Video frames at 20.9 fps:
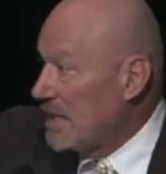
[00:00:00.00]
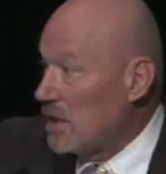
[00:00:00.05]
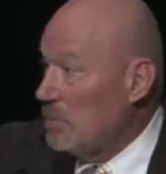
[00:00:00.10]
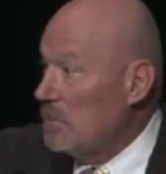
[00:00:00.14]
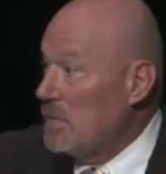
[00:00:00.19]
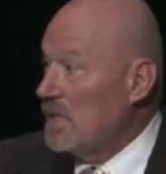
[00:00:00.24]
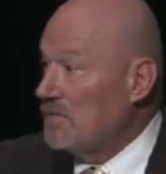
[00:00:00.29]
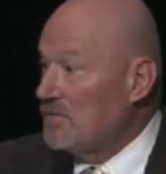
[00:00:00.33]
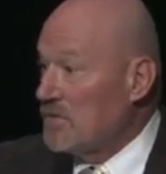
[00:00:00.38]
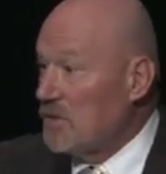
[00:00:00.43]
them. And
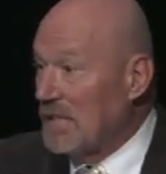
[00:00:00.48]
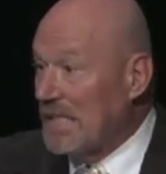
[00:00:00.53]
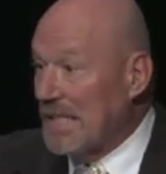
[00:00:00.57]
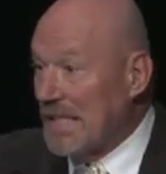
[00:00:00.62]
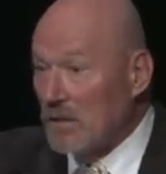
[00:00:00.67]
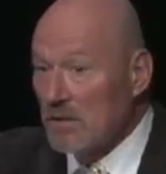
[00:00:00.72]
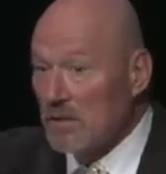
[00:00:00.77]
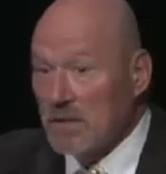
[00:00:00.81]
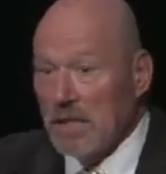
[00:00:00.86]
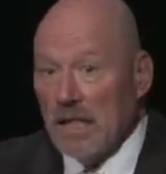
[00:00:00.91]
if they're
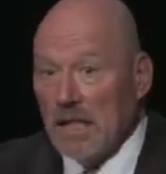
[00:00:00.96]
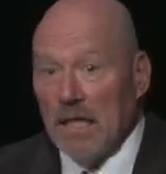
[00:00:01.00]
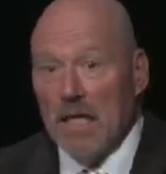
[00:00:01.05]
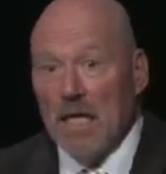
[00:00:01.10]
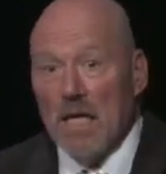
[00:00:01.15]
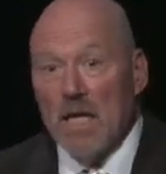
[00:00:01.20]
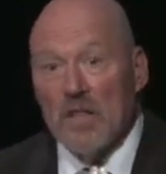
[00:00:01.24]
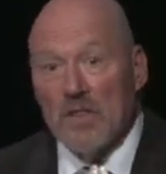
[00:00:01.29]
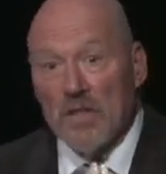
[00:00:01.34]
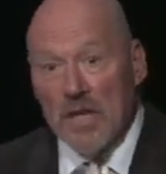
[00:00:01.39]
guilty,
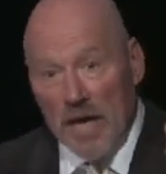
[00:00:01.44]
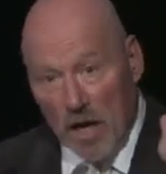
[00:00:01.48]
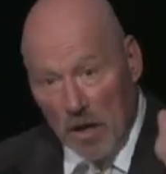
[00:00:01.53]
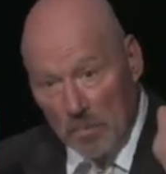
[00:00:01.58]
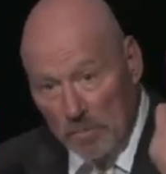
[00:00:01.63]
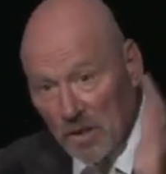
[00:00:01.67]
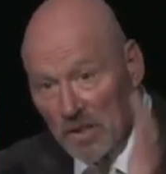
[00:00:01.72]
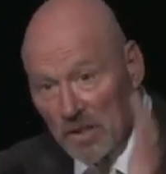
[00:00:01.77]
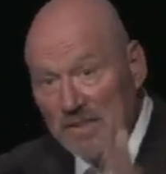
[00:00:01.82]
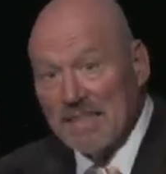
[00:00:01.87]
they are
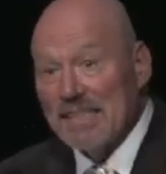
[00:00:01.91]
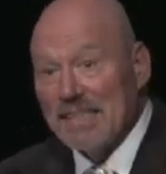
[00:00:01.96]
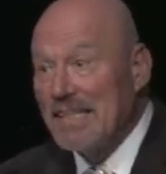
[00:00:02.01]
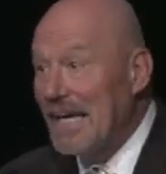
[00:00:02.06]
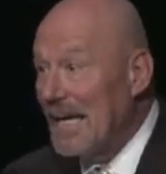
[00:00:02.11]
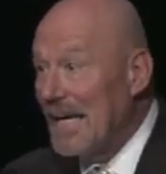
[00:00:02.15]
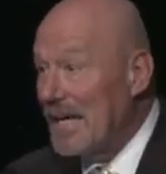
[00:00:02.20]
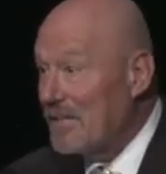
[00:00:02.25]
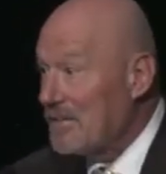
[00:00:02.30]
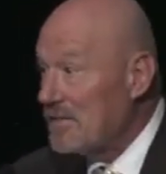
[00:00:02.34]
put to
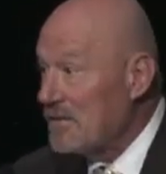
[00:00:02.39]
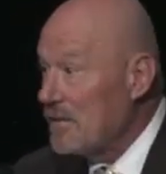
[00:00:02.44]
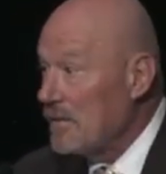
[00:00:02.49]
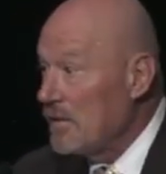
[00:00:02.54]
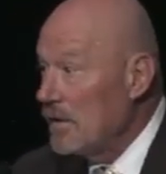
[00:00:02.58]
death.